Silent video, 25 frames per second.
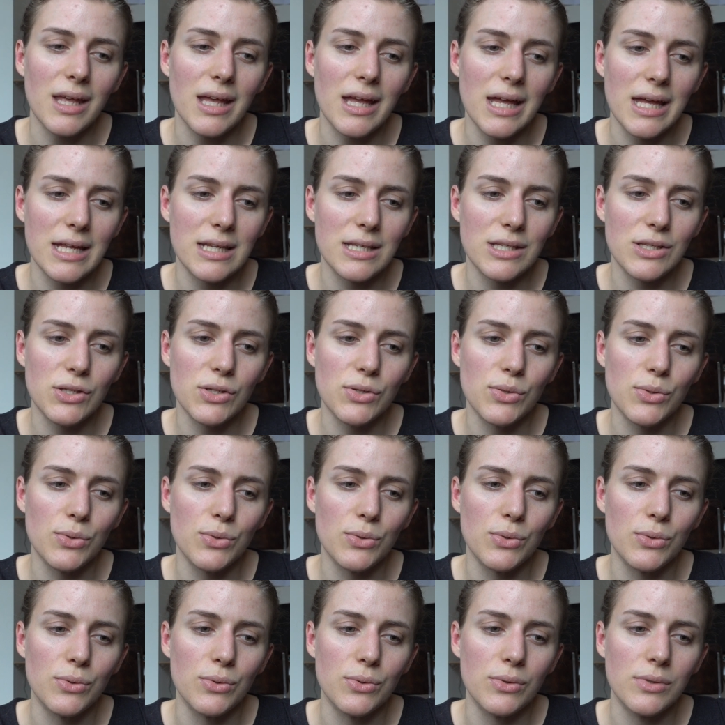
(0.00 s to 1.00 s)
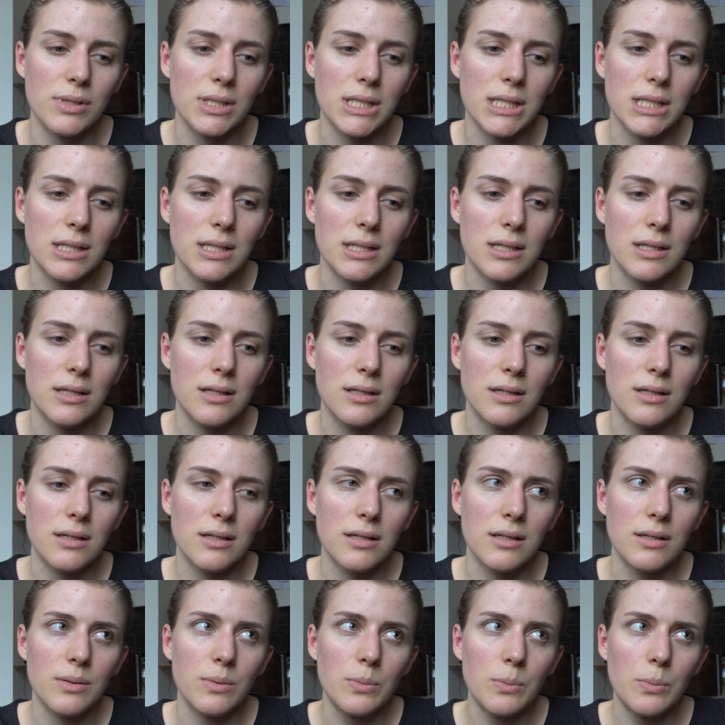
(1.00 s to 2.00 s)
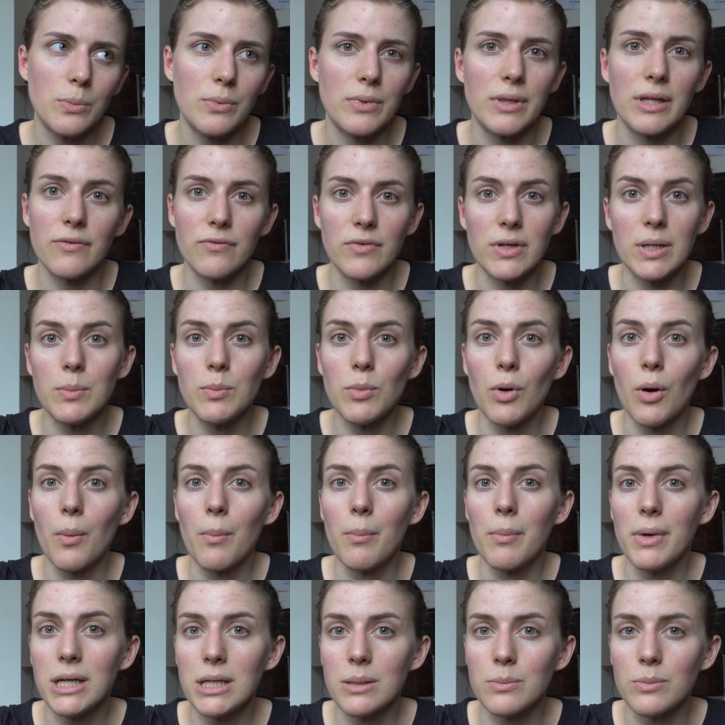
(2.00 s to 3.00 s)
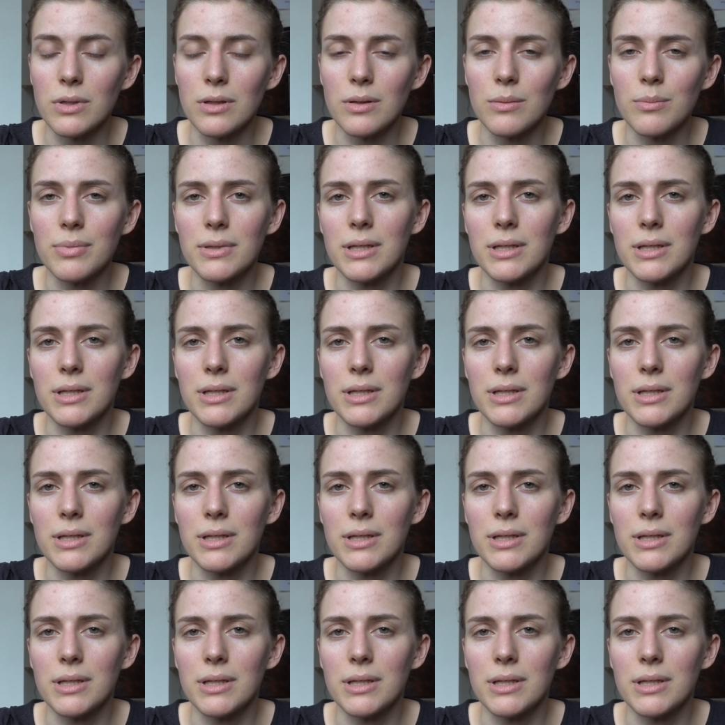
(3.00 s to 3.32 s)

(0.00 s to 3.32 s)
into living more minimal,